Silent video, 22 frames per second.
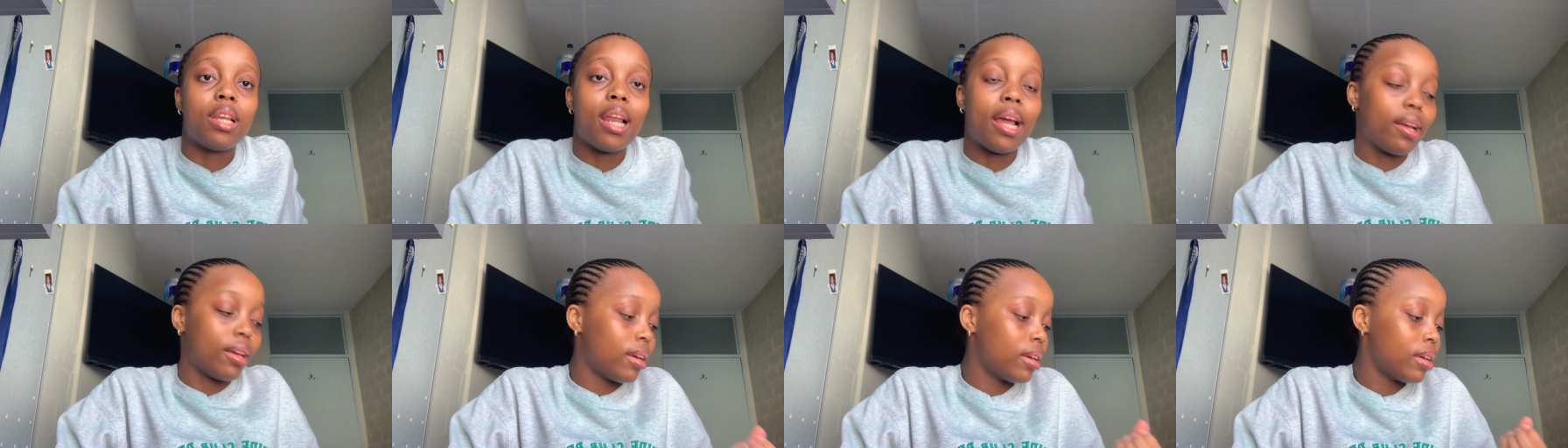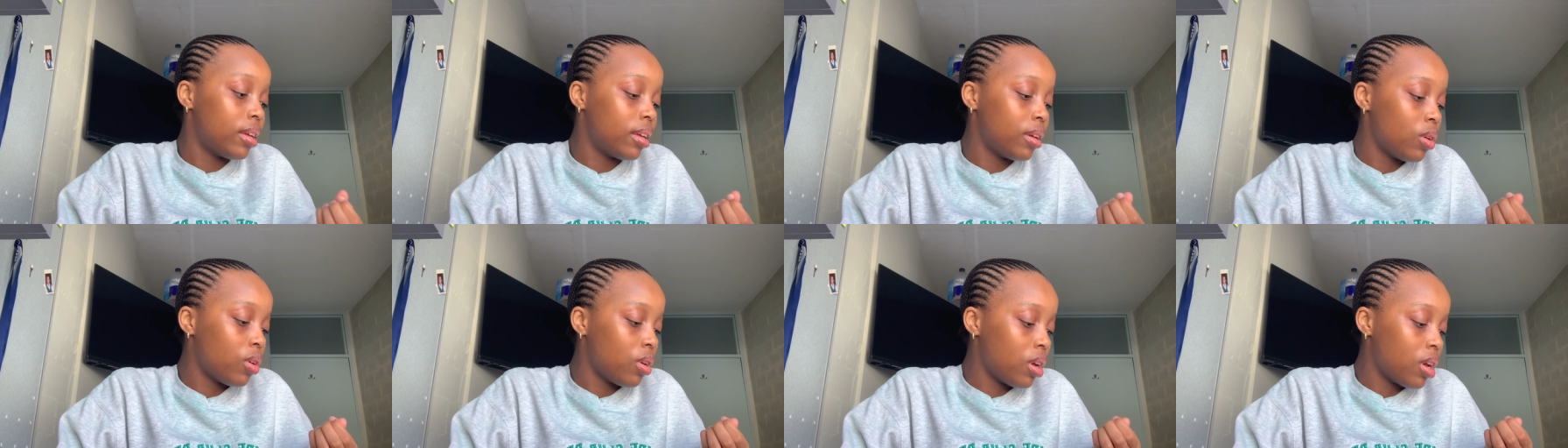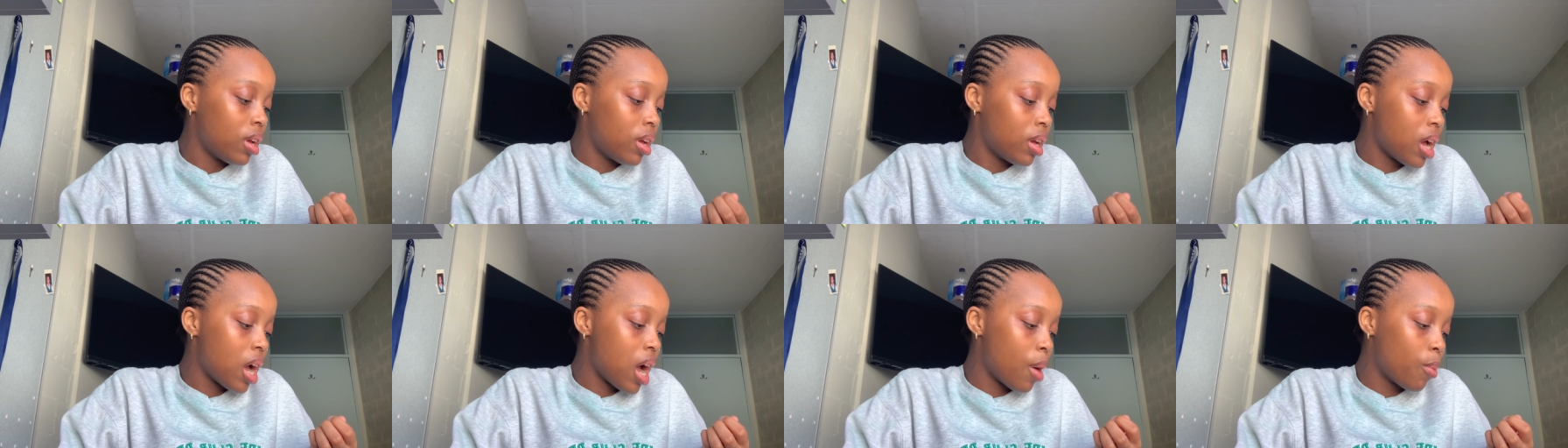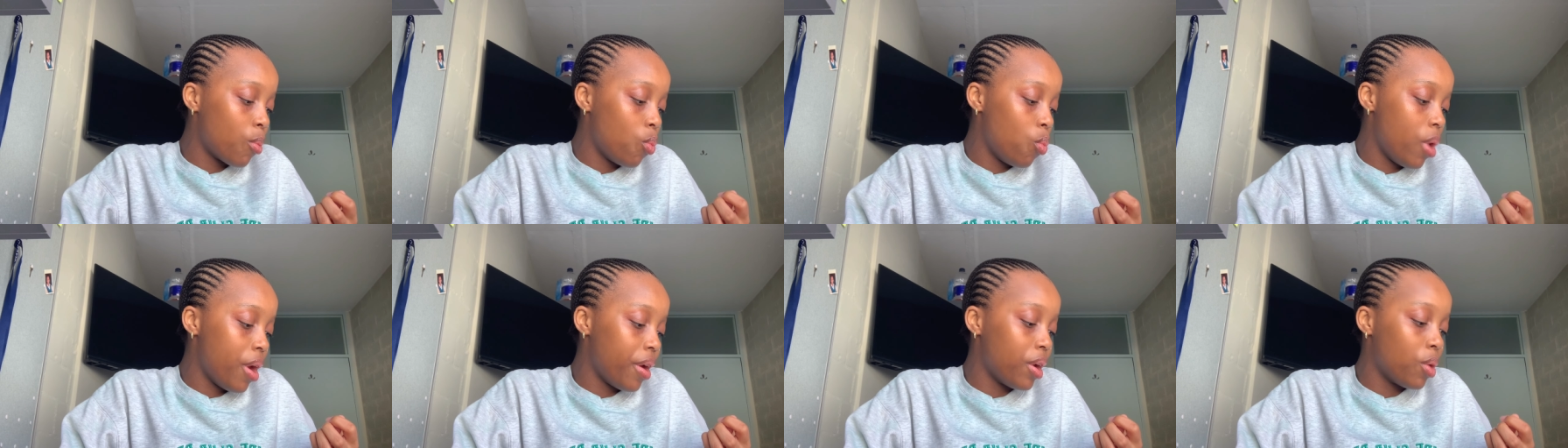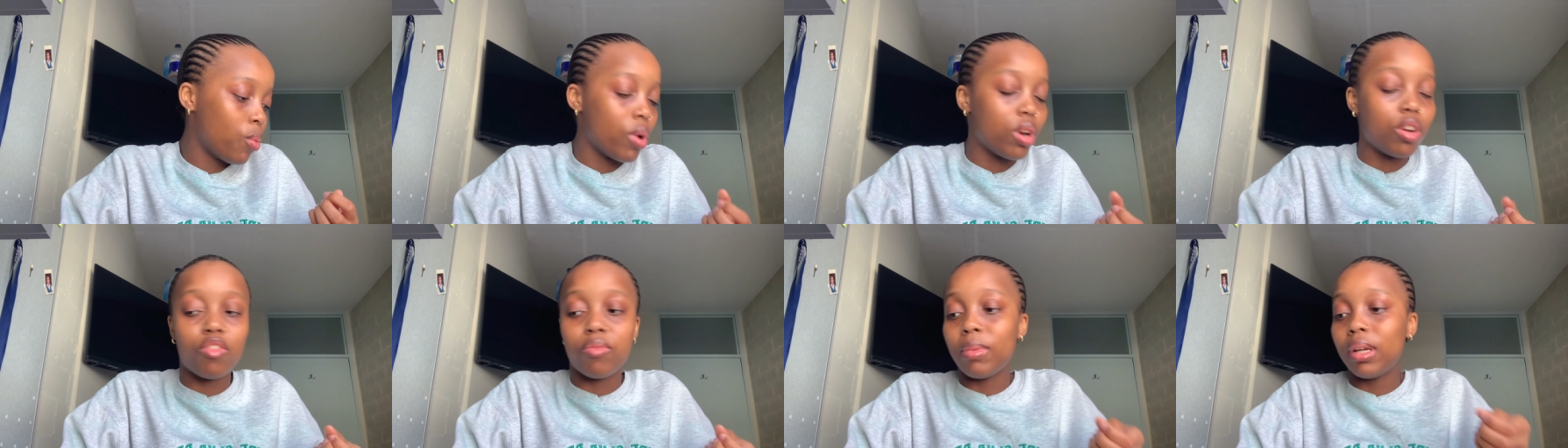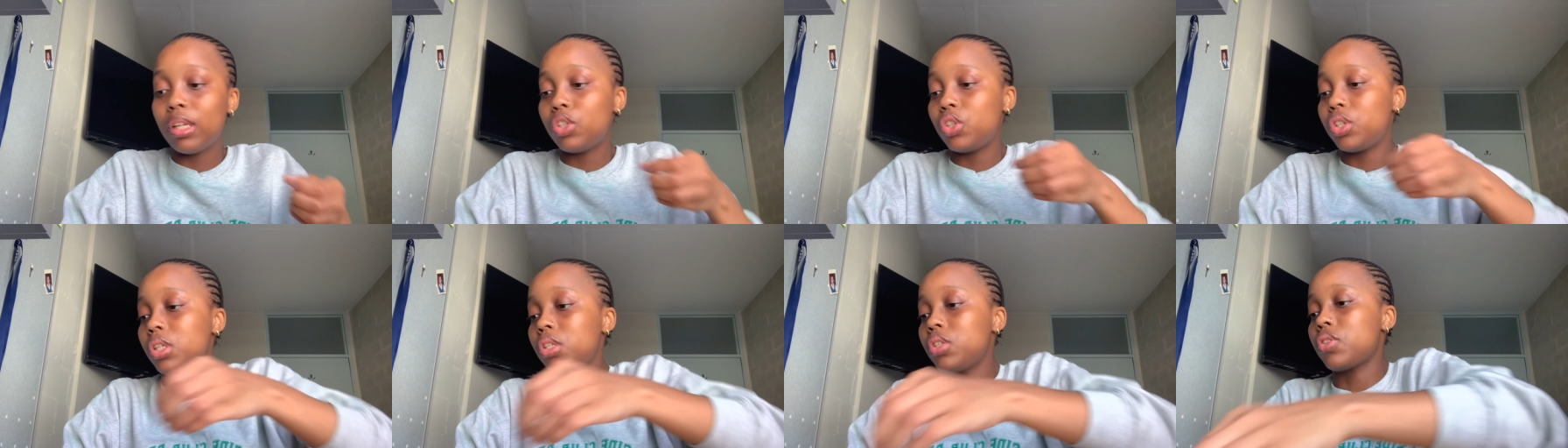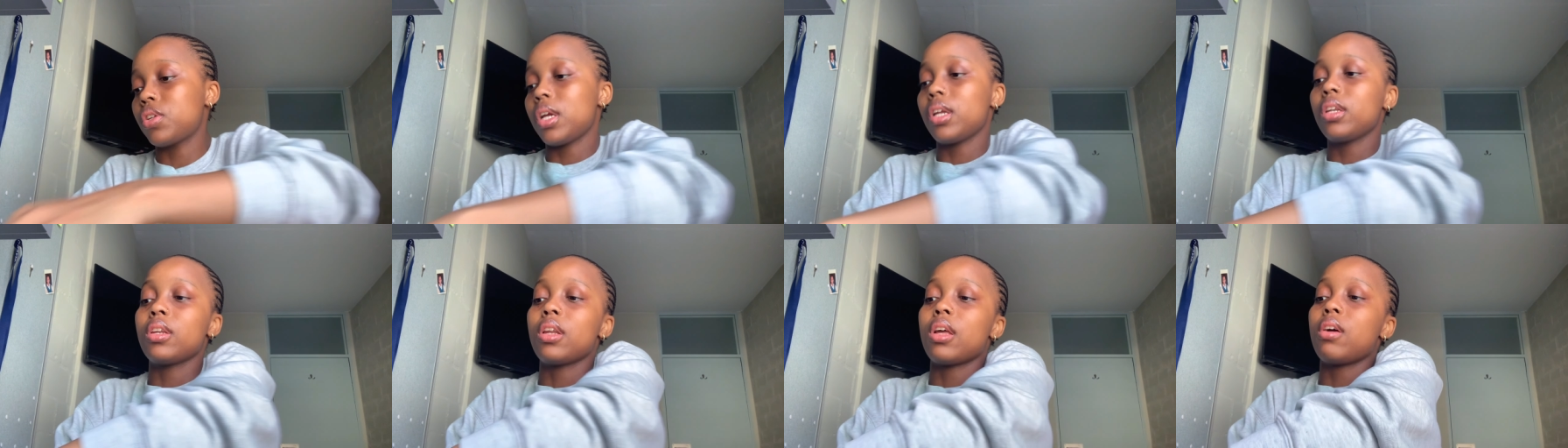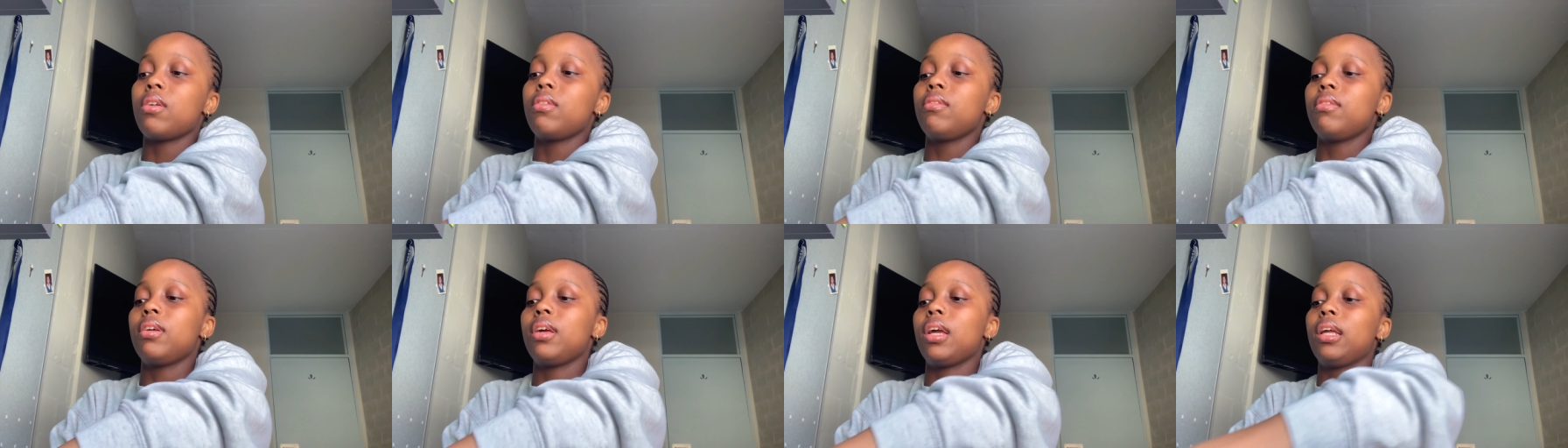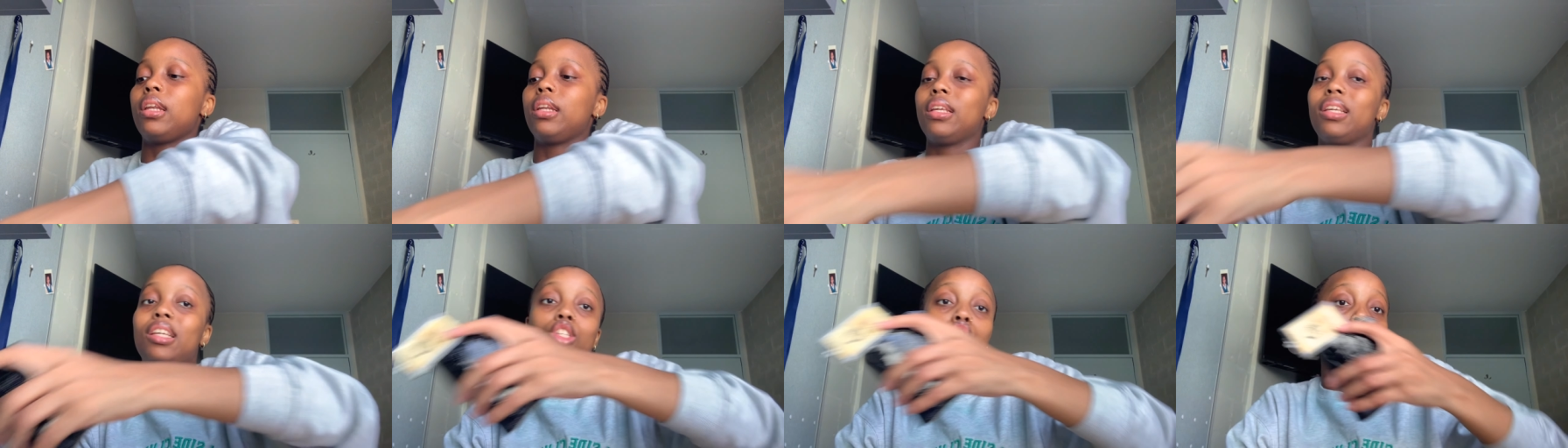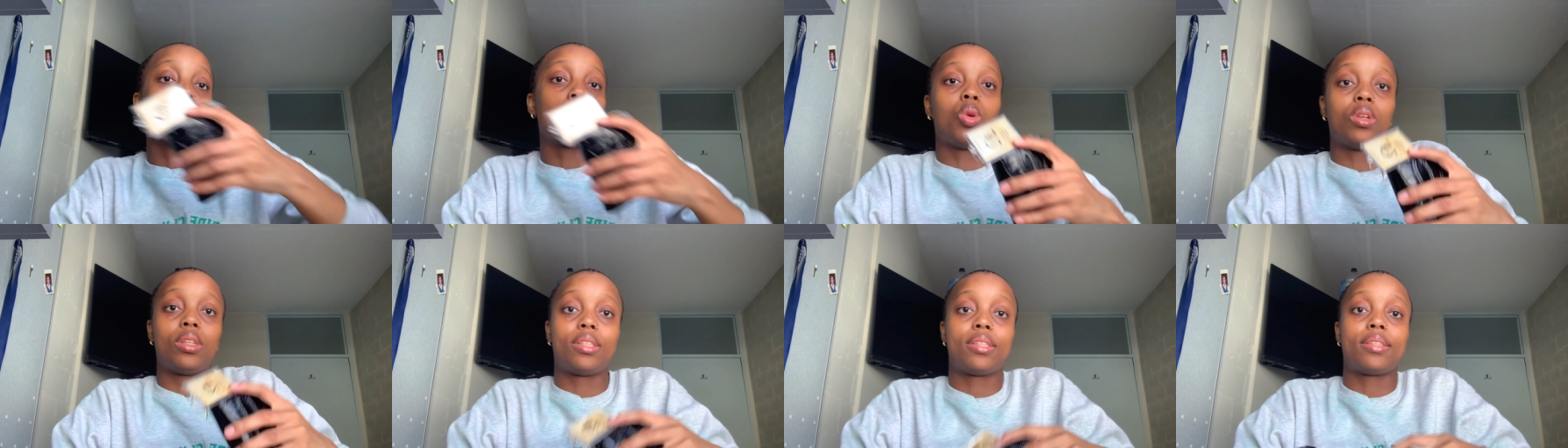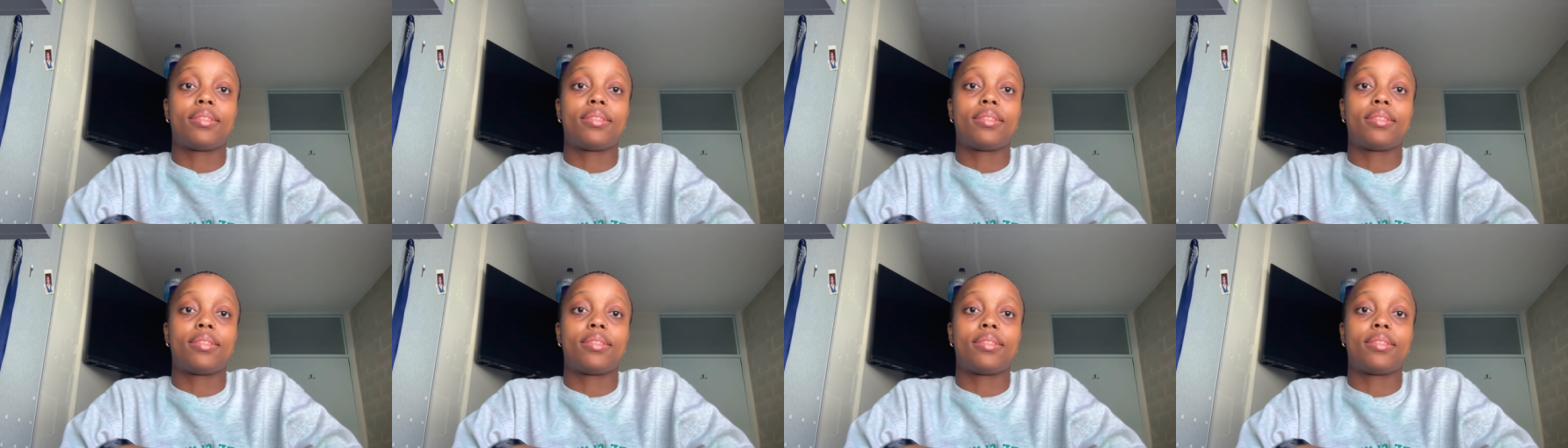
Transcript: Like I'm wearing one of my jeans right now and it's short.